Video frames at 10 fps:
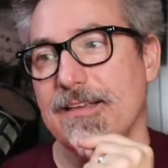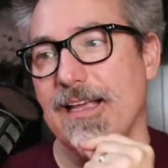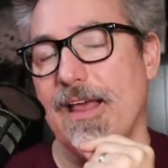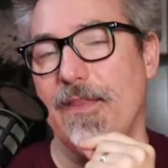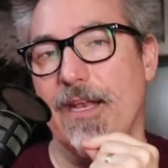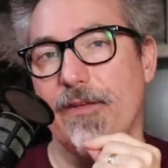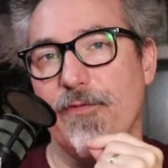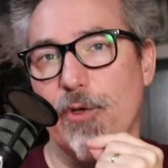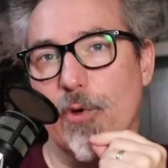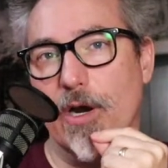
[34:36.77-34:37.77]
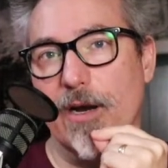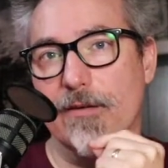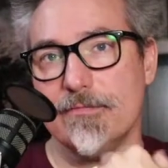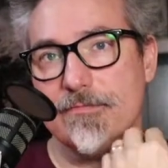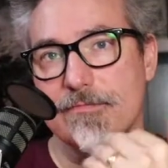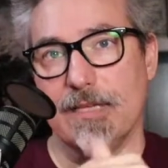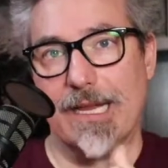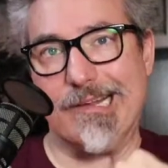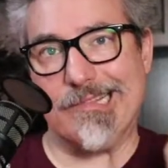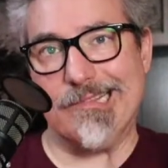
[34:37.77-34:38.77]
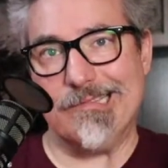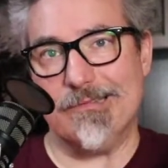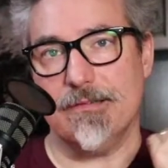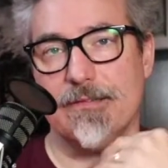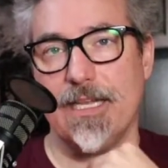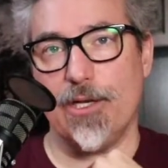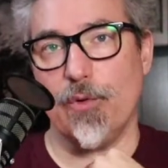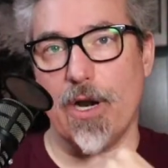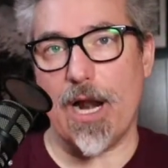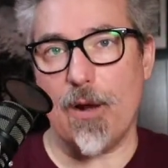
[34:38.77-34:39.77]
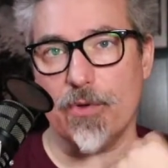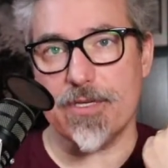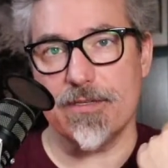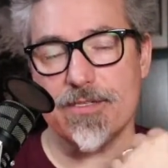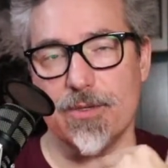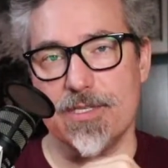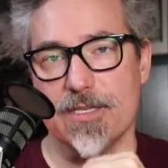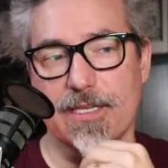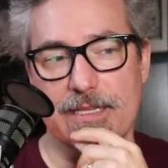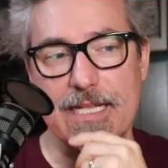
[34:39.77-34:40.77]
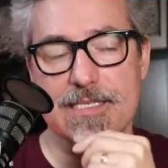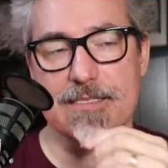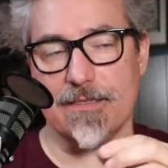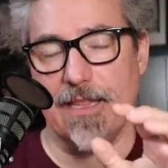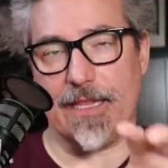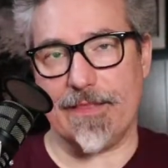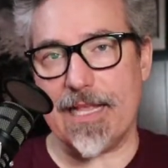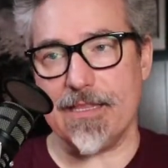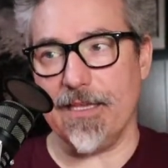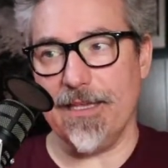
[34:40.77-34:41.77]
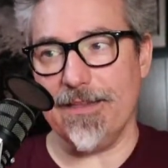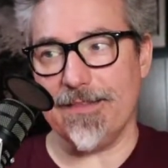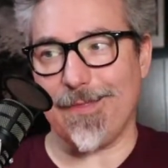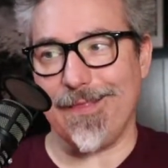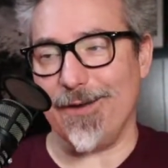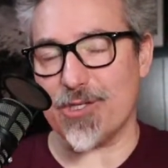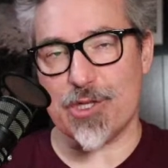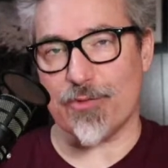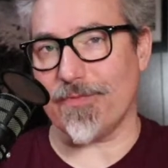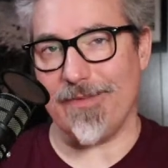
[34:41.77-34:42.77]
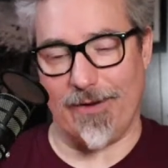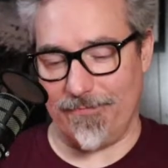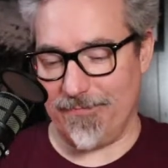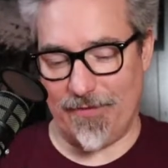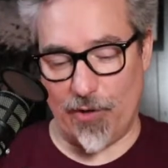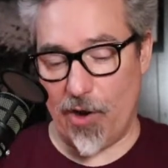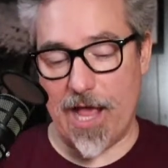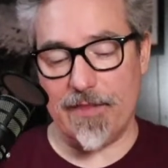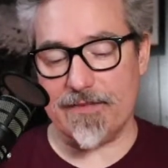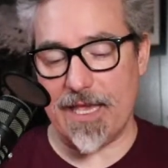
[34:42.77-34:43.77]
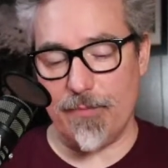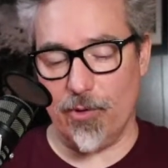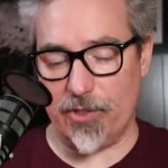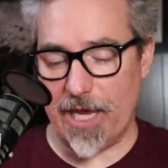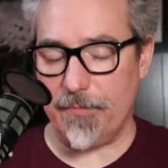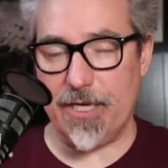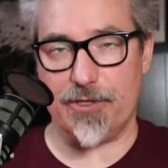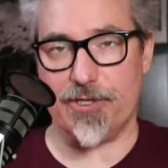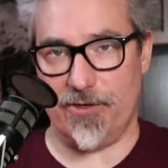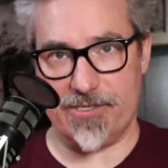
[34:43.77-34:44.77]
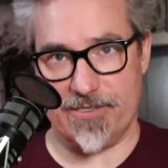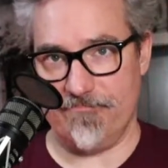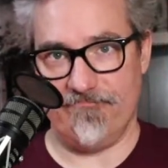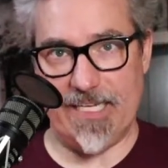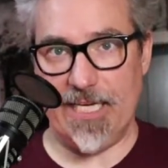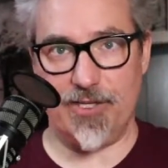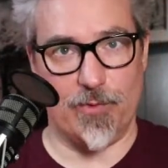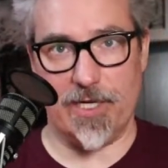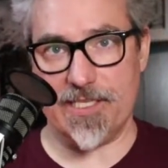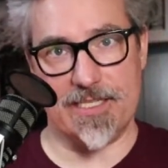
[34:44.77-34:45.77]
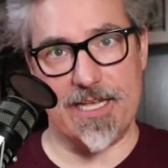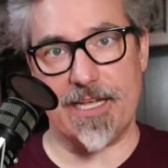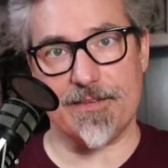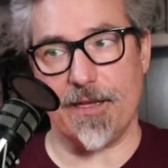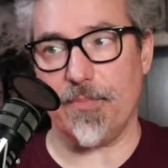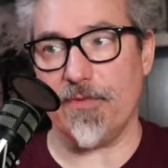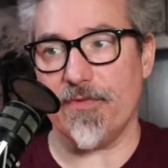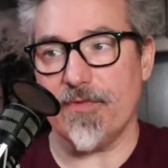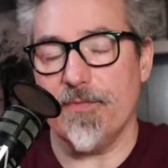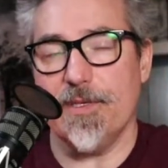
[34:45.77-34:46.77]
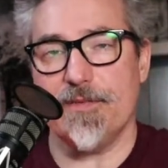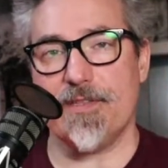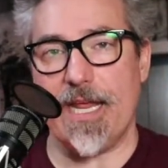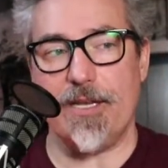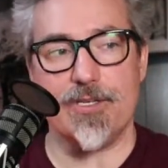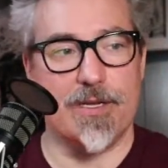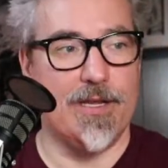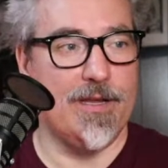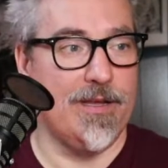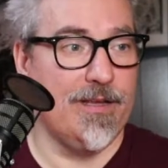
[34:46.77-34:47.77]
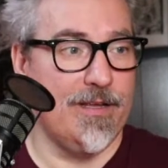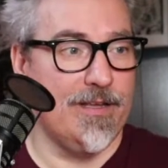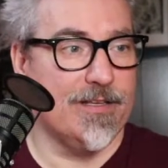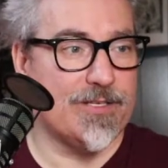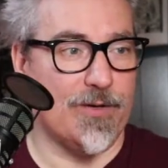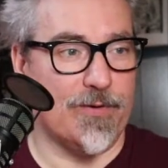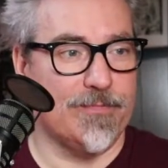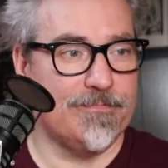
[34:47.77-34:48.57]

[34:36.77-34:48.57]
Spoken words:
And then if you are then you are out. So it's like, that's like that. There's, if you're on the table and you got miniatures, each one is in that type of stage. So,